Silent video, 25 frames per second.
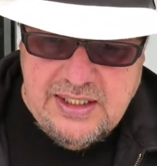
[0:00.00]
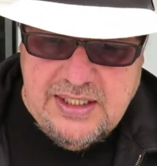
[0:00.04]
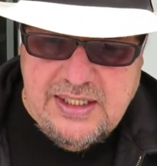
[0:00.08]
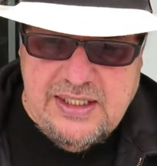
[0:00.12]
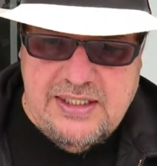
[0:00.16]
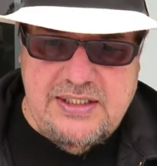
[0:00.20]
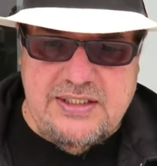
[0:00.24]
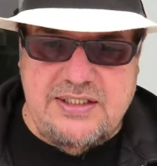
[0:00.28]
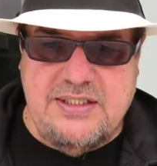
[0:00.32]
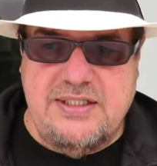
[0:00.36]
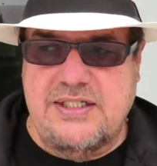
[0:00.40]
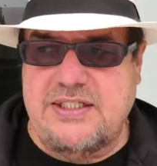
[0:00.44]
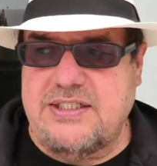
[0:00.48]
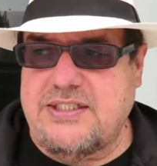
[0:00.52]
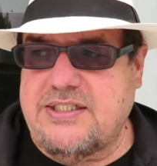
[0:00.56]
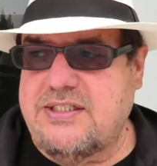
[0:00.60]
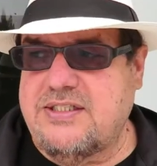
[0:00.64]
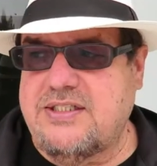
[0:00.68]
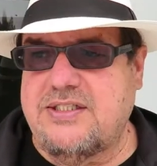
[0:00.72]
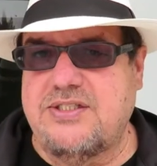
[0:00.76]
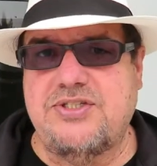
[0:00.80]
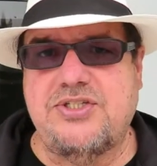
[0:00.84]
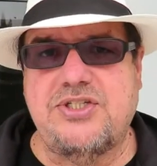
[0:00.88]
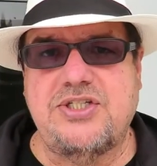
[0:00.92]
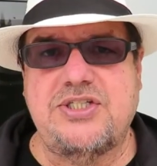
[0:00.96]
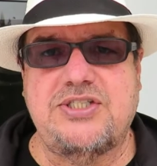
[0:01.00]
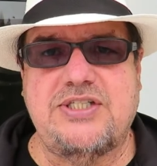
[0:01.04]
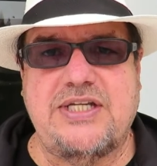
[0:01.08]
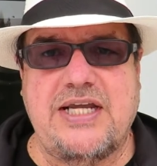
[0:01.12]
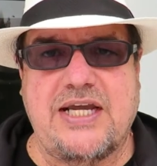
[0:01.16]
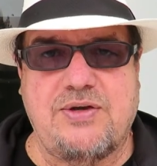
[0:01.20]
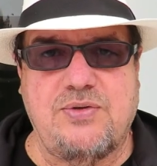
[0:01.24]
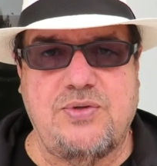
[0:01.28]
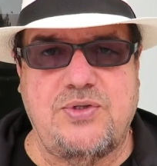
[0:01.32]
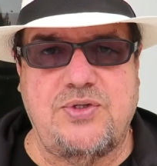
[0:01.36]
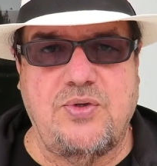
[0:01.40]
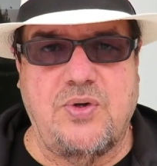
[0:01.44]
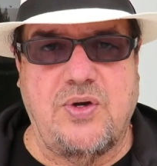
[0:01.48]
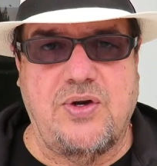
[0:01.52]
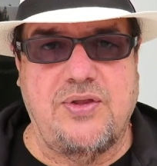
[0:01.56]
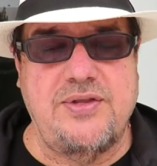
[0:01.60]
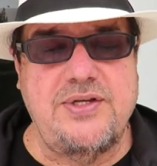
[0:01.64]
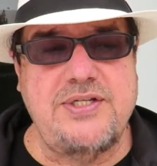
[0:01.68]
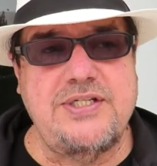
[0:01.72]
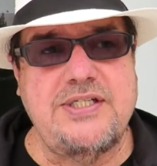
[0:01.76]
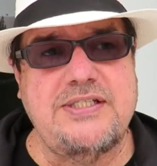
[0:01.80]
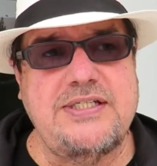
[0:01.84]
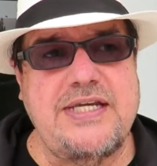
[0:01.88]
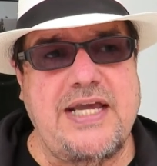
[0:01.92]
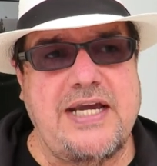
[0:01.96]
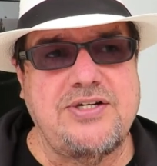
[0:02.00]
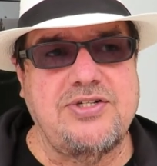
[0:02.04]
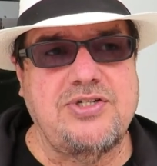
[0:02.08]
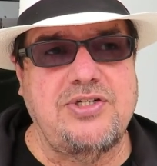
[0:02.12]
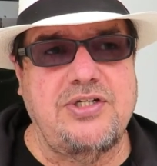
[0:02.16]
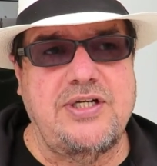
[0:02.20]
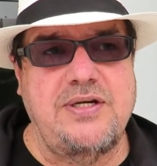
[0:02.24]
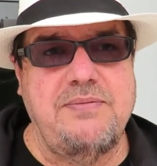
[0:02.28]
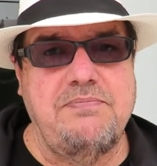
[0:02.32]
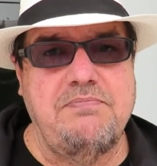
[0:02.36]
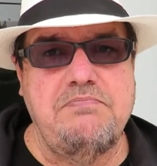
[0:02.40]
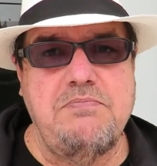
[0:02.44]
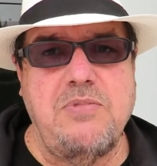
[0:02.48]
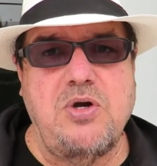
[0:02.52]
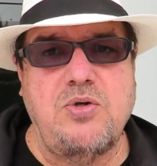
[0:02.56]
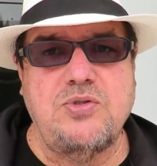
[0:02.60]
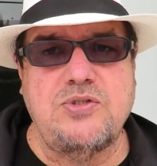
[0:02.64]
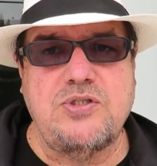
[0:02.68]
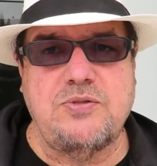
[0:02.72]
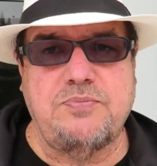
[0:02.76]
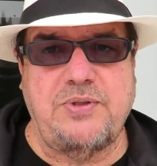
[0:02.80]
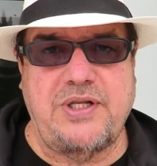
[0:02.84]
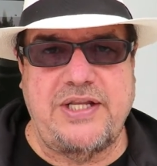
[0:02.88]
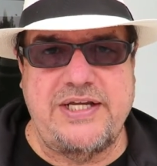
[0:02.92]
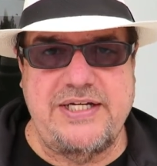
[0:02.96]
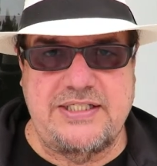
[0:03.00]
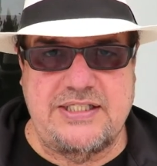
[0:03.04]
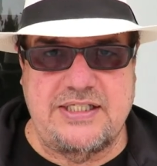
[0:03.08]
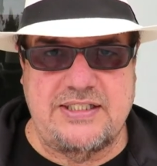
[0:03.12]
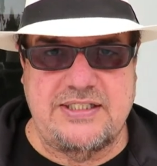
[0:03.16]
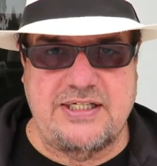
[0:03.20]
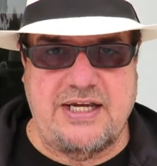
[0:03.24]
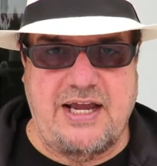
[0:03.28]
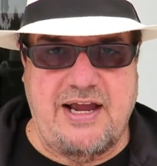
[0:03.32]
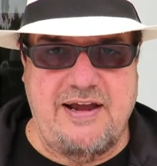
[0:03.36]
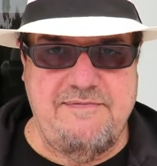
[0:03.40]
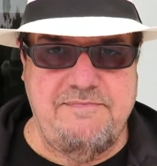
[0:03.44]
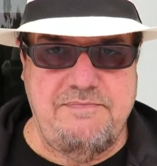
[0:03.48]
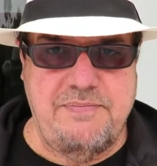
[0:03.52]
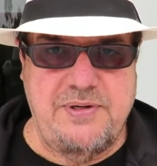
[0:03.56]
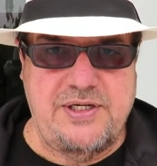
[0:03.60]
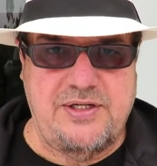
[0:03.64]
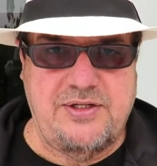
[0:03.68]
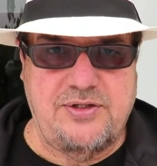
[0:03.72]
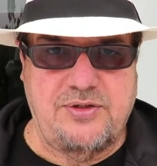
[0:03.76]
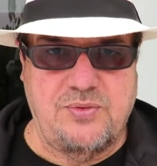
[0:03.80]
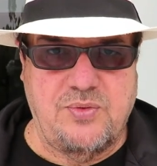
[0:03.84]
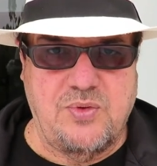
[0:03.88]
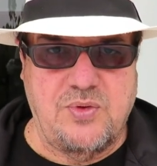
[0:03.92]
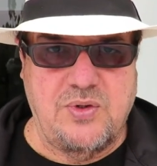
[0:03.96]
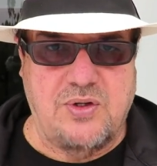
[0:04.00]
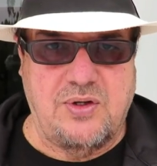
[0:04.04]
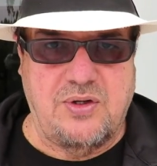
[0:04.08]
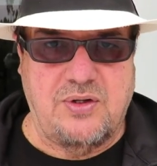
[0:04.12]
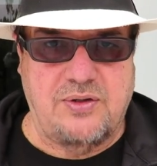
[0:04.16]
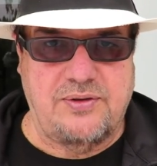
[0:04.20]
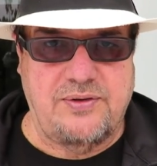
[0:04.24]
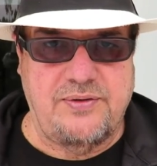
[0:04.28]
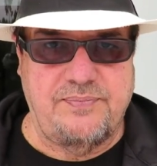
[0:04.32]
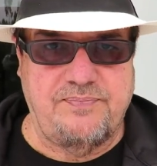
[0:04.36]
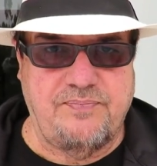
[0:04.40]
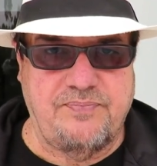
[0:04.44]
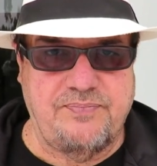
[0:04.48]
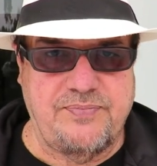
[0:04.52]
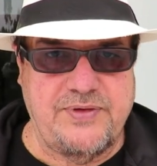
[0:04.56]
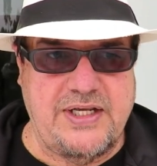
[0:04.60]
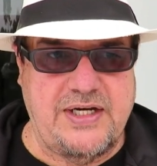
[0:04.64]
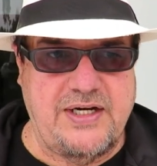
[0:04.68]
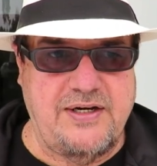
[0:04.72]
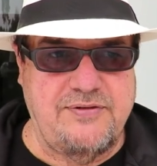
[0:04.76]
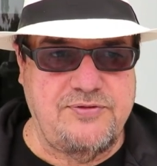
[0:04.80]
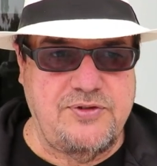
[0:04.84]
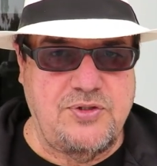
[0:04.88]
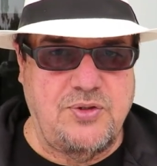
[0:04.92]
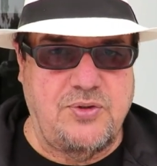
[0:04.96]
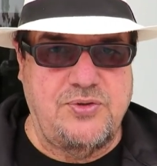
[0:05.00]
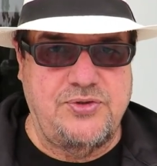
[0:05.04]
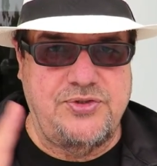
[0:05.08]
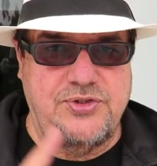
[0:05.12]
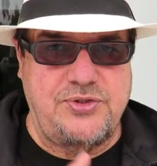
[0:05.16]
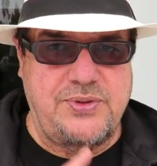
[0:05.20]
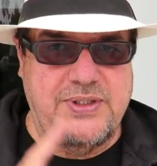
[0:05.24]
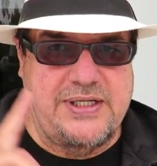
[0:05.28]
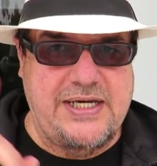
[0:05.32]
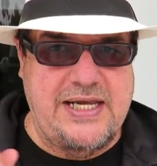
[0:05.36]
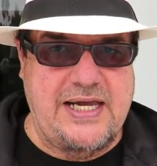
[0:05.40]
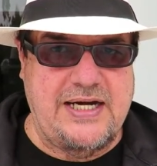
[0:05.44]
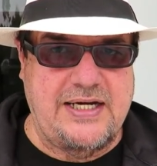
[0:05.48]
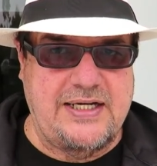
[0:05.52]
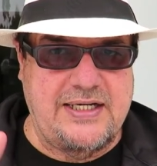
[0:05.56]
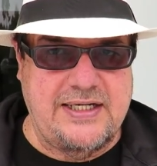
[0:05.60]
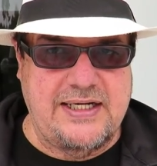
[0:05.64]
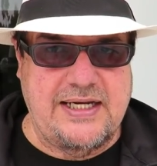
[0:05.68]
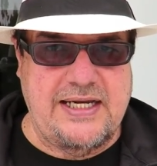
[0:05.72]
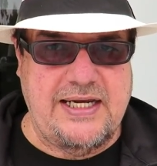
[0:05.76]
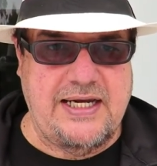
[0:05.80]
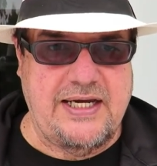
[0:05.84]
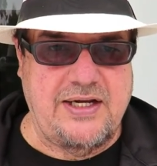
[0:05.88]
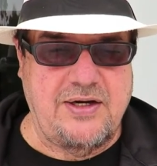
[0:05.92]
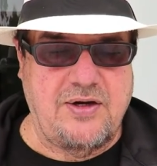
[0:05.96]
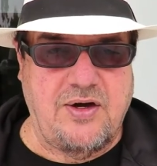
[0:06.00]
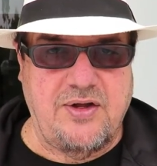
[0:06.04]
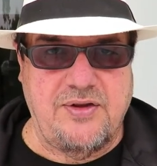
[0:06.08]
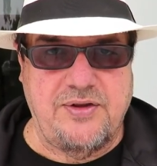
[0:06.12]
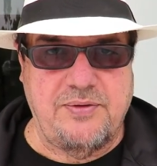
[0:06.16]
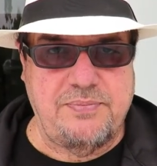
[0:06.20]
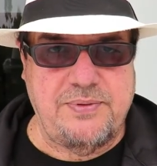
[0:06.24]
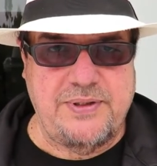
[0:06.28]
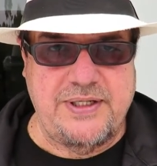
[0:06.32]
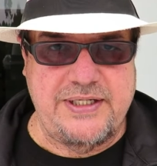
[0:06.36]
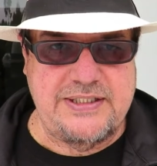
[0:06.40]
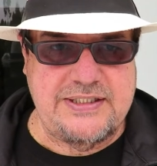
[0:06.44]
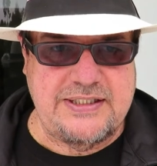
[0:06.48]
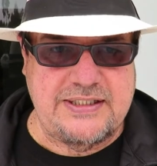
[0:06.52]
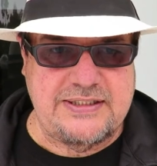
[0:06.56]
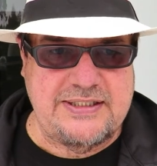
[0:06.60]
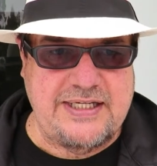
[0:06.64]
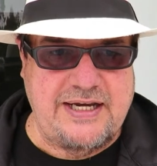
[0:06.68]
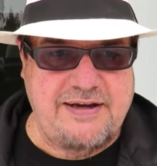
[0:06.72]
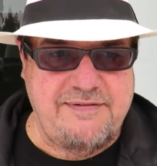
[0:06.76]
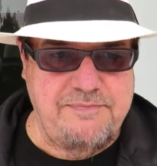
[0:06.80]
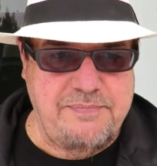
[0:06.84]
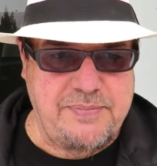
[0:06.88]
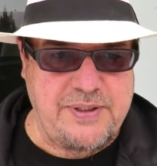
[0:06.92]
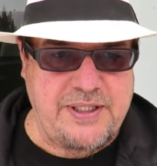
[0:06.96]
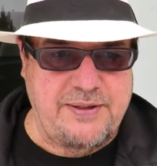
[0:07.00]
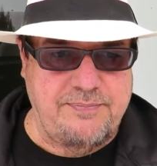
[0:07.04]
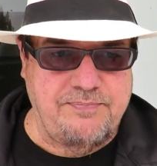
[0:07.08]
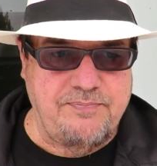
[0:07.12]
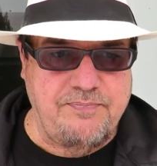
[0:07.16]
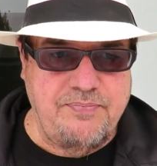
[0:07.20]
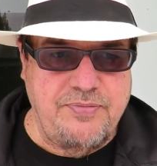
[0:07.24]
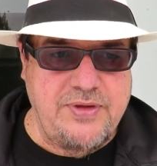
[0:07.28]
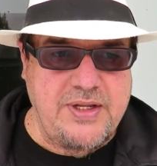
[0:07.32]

and this isn't just Ecuador, this is actually most places I've been in the world. And I've told you again and again all the places I've been.